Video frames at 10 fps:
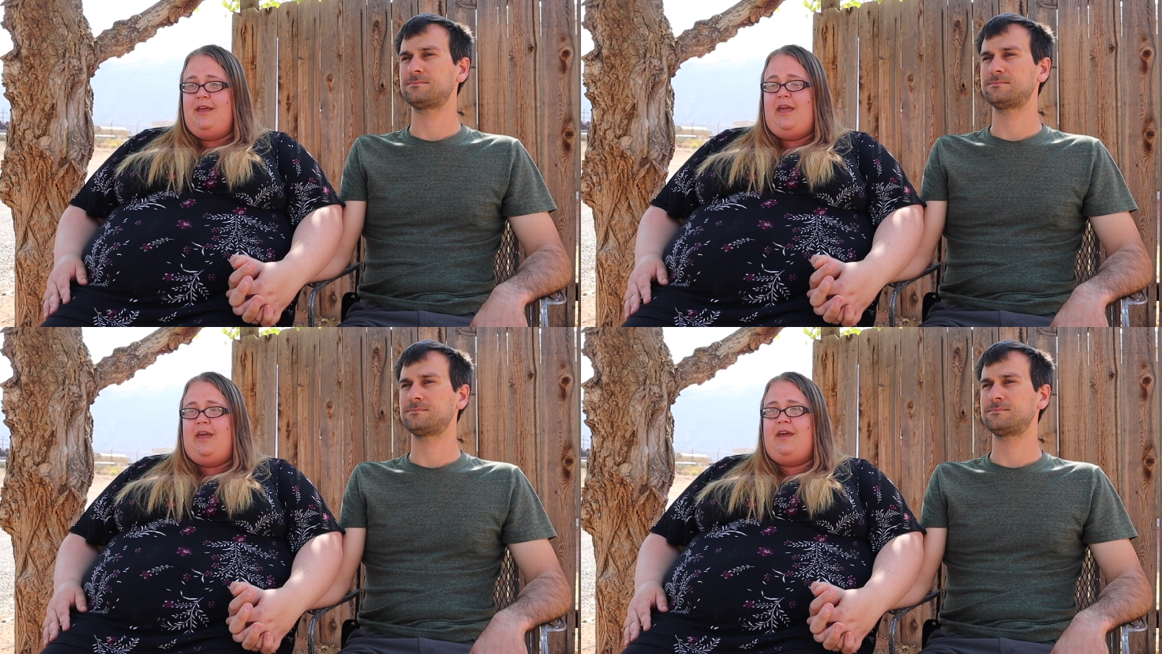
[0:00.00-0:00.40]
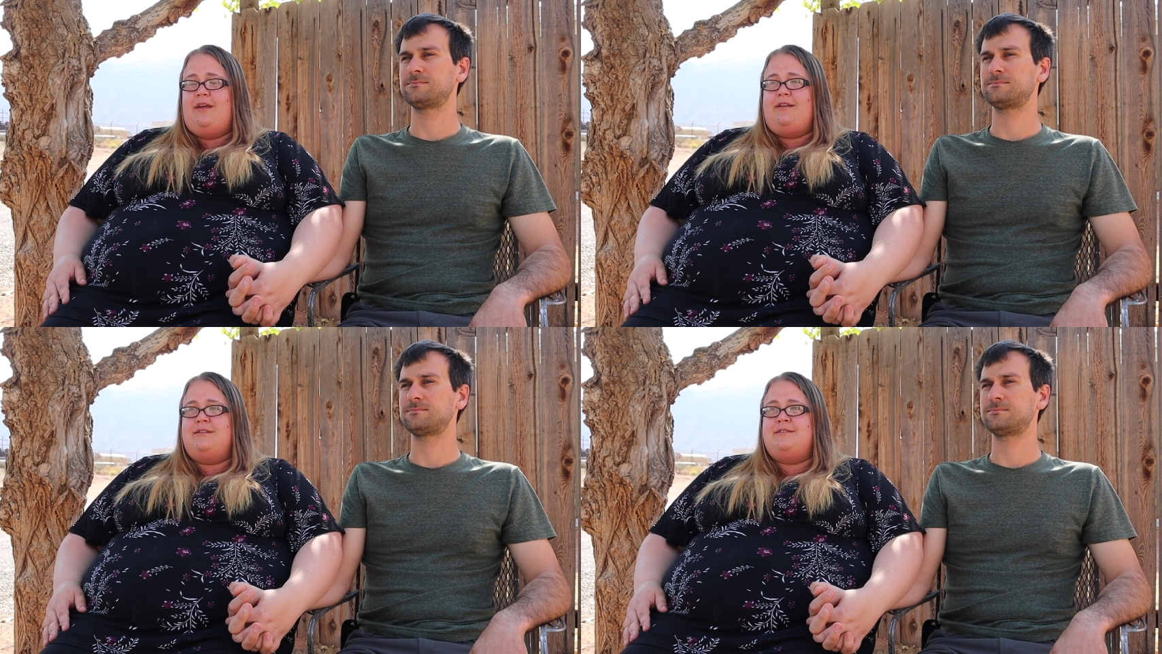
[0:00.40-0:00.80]

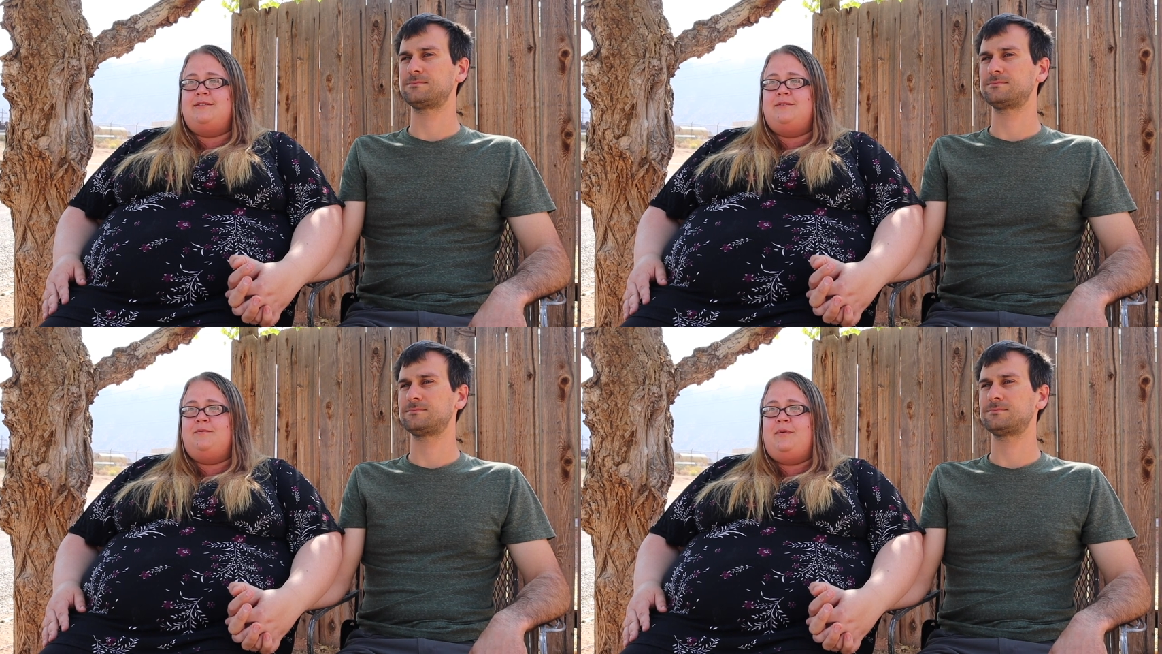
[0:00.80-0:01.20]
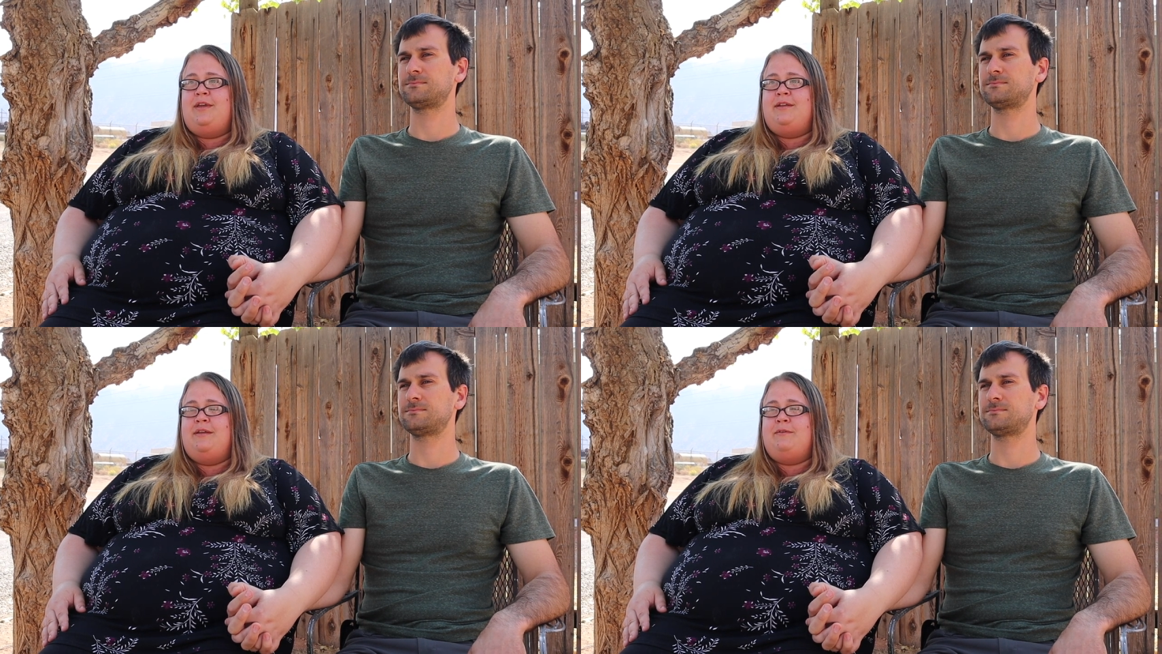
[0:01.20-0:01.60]
Speaker 1: And we
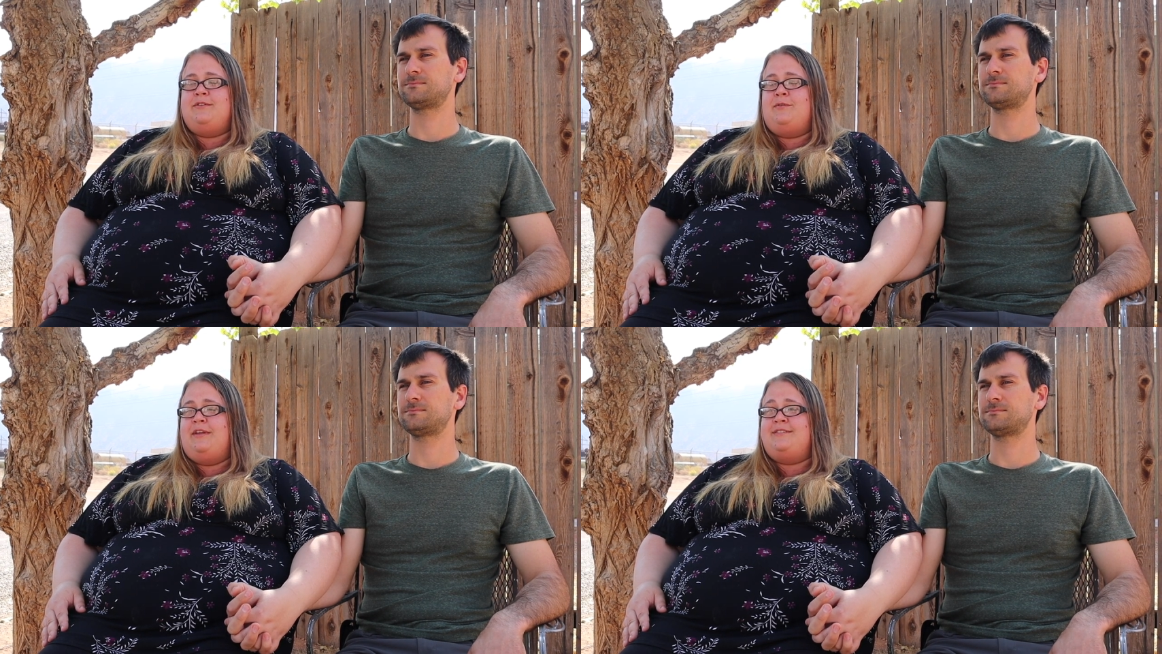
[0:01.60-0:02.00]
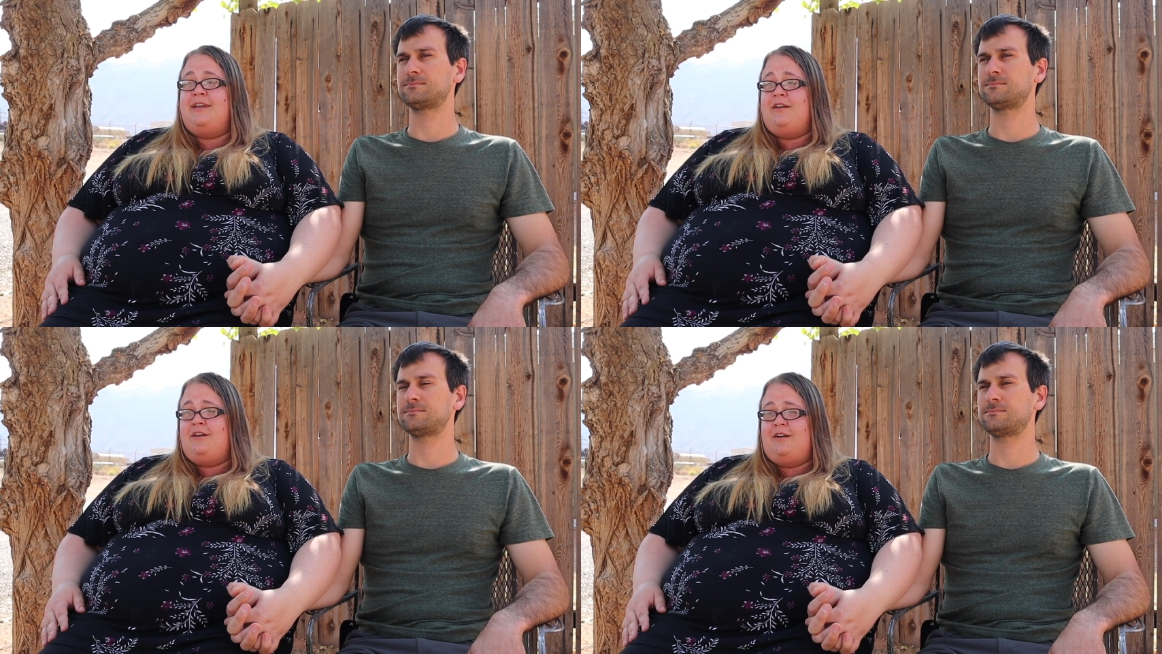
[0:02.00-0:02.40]
it was only a
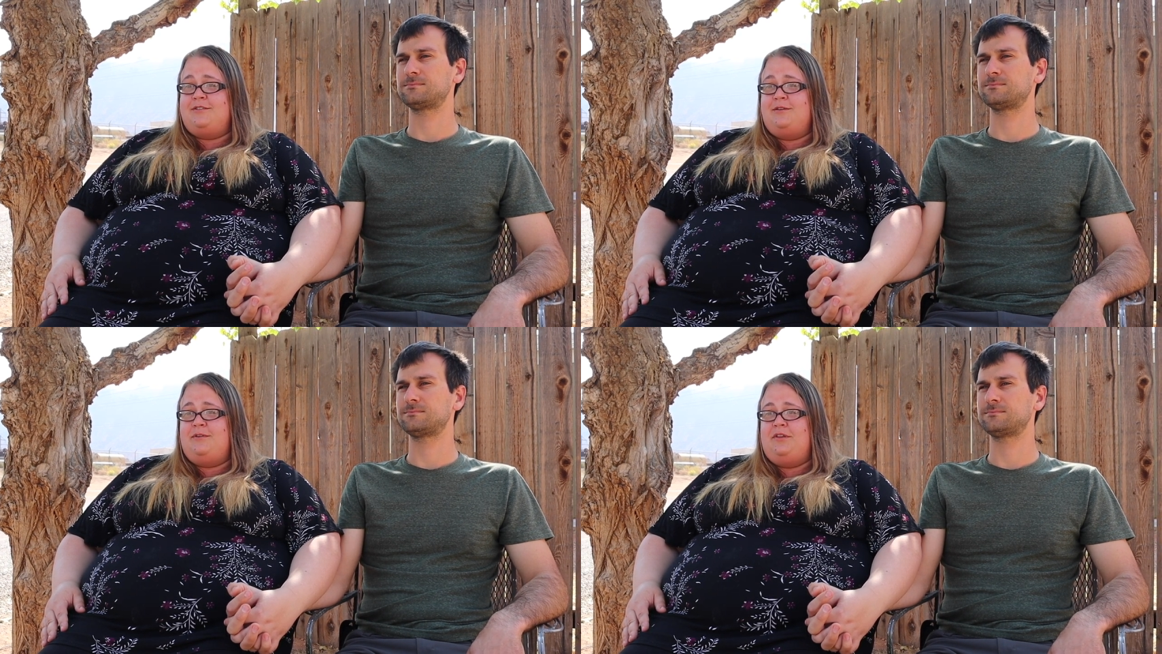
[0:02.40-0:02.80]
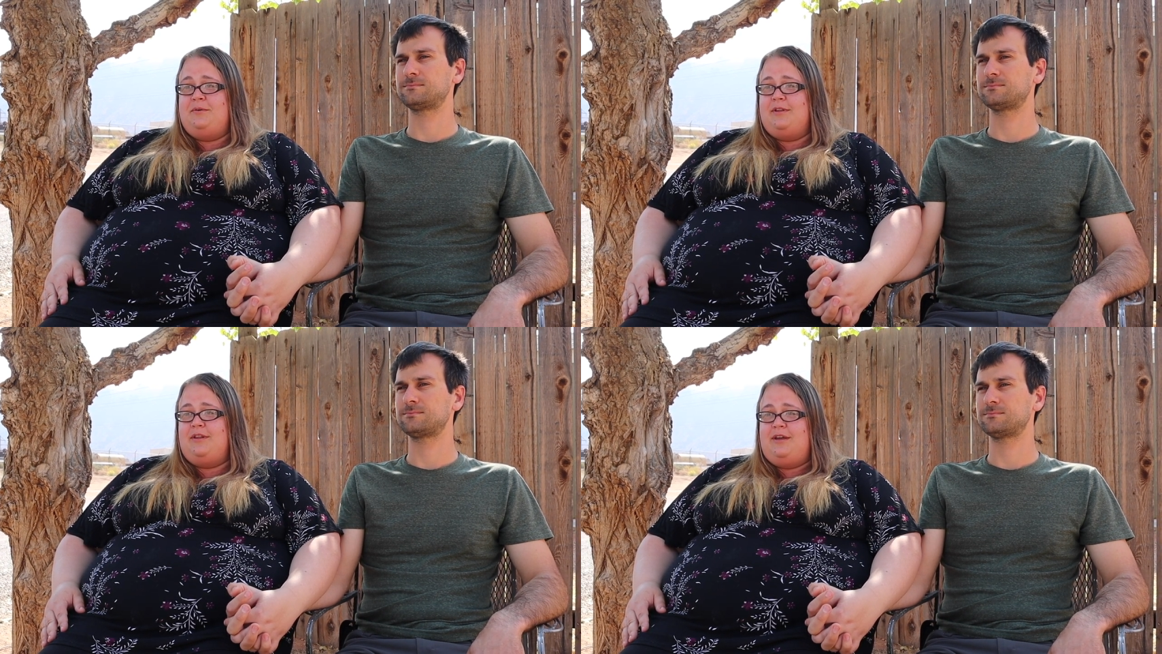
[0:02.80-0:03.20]
second consult with you
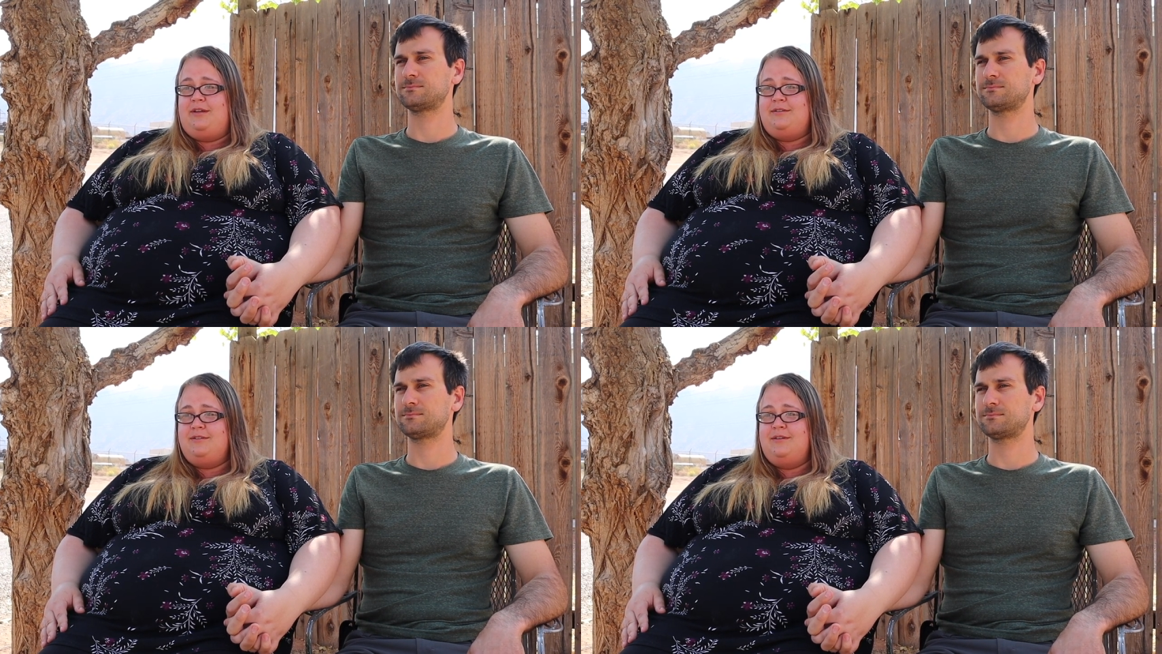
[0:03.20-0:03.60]
online.